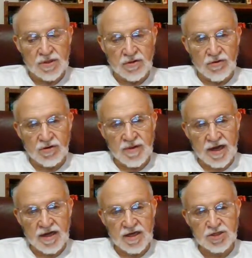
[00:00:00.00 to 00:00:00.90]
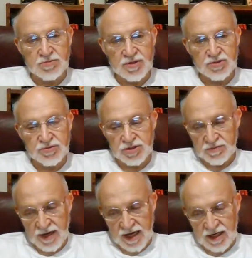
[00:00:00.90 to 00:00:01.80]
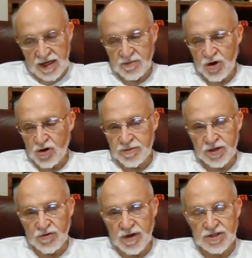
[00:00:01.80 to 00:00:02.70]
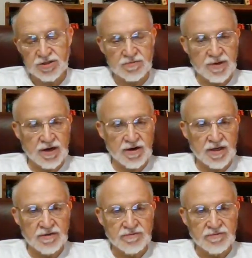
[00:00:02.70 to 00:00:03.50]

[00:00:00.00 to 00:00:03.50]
one of my customers was a man named Herman Quessenberry,